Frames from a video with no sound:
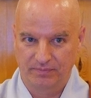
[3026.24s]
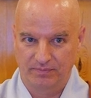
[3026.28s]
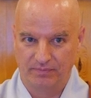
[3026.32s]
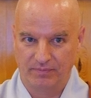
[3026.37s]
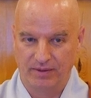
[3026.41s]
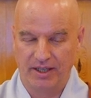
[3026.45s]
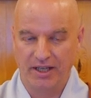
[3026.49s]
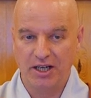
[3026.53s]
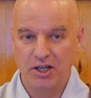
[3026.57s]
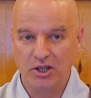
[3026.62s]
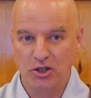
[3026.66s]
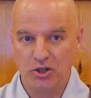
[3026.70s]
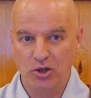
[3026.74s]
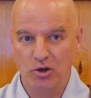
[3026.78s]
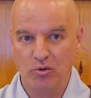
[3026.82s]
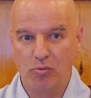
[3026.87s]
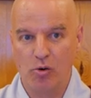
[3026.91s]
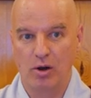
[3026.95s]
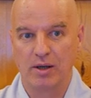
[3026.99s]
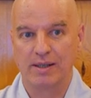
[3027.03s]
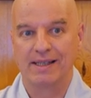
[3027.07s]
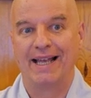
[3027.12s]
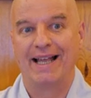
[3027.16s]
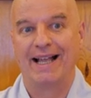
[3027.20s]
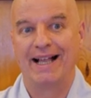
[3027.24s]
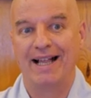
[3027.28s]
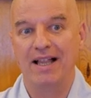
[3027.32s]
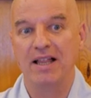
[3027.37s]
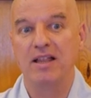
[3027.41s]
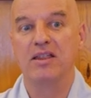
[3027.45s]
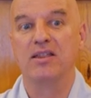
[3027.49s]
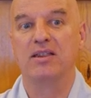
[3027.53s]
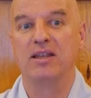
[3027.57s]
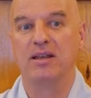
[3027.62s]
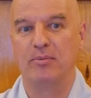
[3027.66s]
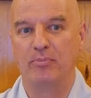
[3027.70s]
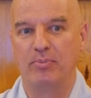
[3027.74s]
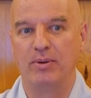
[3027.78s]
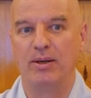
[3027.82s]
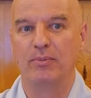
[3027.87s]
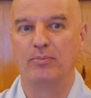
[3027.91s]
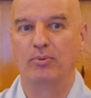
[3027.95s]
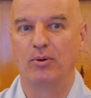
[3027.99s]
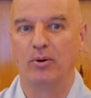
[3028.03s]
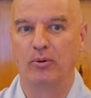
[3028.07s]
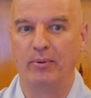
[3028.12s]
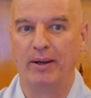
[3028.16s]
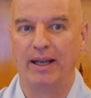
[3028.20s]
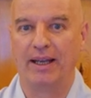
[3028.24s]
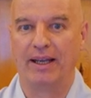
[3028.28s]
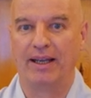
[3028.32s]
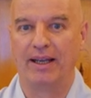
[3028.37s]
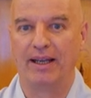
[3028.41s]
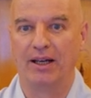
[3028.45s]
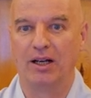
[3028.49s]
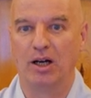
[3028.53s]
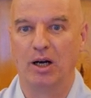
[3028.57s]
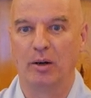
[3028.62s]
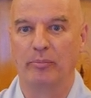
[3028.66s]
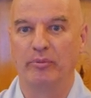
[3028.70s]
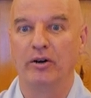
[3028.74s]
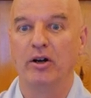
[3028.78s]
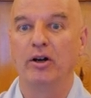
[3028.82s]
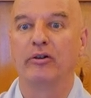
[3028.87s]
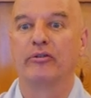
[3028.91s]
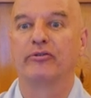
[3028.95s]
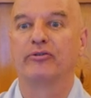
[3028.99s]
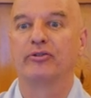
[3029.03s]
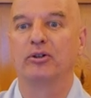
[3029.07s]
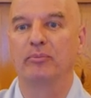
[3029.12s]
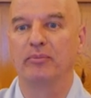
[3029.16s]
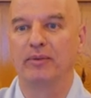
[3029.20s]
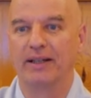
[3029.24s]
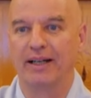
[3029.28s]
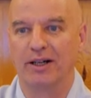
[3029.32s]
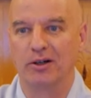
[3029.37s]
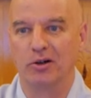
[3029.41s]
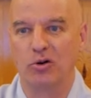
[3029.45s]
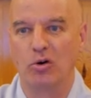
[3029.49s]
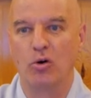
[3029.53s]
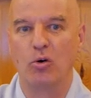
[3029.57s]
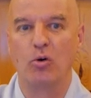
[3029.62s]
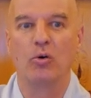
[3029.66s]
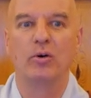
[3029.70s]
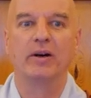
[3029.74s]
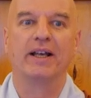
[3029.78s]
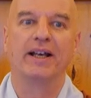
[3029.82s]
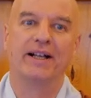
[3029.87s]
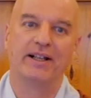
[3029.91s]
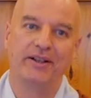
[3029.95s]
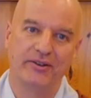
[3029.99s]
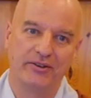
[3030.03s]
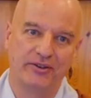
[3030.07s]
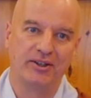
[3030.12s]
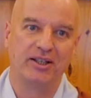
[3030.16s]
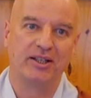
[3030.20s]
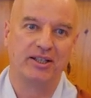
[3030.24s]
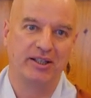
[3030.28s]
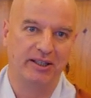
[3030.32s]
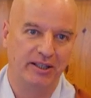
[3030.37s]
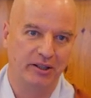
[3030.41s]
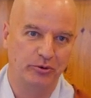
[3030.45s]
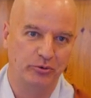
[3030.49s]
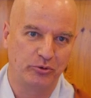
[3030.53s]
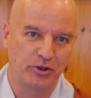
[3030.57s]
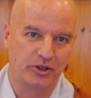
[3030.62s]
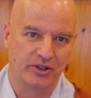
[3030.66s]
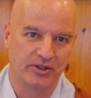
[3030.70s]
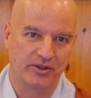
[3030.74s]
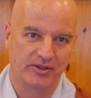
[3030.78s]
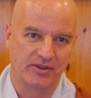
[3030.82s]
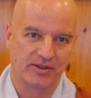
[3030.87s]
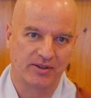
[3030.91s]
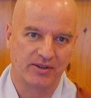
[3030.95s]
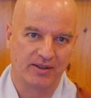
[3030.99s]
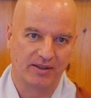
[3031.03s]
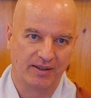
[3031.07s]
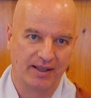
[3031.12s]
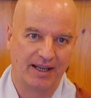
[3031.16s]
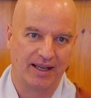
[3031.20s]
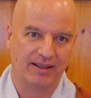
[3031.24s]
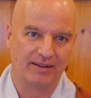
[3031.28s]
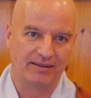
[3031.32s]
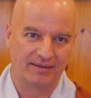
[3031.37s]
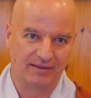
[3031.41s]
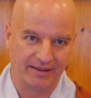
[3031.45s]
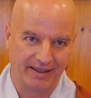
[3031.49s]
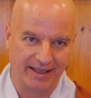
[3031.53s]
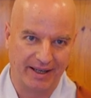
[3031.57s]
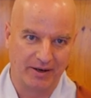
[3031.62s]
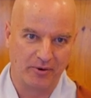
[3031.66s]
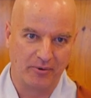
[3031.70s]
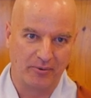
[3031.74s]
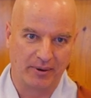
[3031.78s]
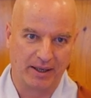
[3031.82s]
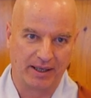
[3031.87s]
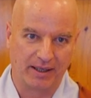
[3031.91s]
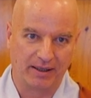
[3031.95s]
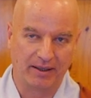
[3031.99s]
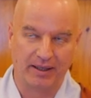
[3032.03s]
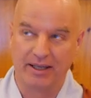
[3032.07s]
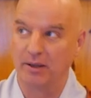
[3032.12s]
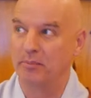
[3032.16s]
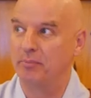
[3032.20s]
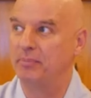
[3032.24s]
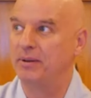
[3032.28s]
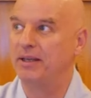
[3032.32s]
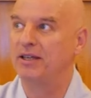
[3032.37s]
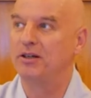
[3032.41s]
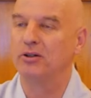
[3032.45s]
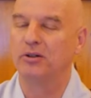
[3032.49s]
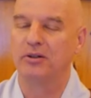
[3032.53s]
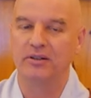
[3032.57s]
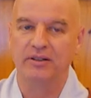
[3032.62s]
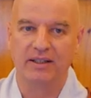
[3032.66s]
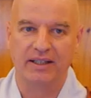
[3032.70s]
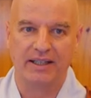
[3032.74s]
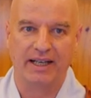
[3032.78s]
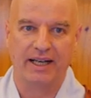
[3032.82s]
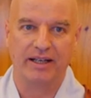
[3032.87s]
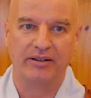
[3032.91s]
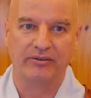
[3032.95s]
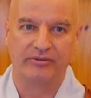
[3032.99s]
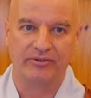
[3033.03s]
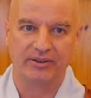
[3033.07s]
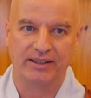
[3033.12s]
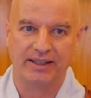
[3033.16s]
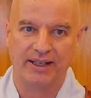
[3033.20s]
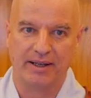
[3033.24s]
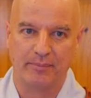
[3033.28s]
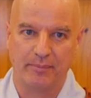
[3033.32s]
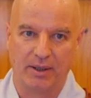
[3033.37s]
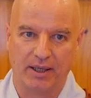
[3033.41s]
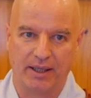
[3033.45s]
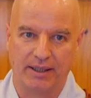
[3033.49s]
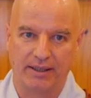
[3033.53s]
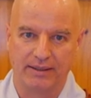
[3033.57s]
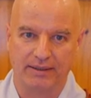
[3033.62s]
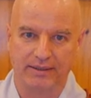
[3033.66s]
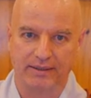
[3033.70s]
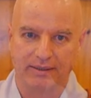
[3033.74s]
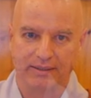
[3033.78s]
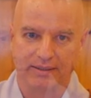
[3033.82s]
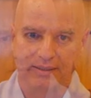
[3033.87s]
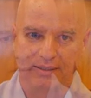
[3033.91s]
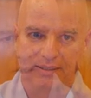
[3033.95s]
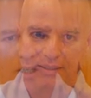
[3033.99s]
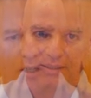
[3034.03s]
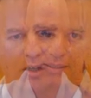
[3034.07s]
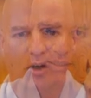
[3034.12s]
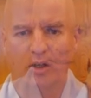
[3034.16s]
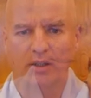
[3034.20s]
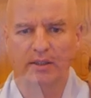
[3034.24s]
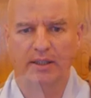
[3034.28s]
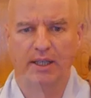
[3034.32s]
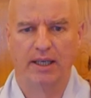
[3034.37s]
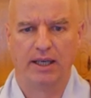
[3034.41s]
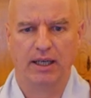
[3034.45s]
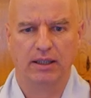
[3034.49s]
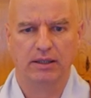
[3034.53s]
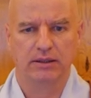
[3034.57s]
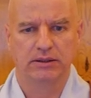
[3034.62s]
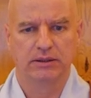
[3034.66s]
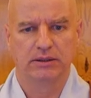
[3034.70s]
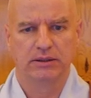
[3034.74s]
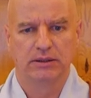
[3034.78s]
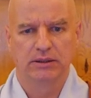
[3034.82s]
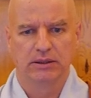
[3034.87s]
The issue was healthy people waking up from their own healthy illusions and get awakening beyond the everyday mind. Odale.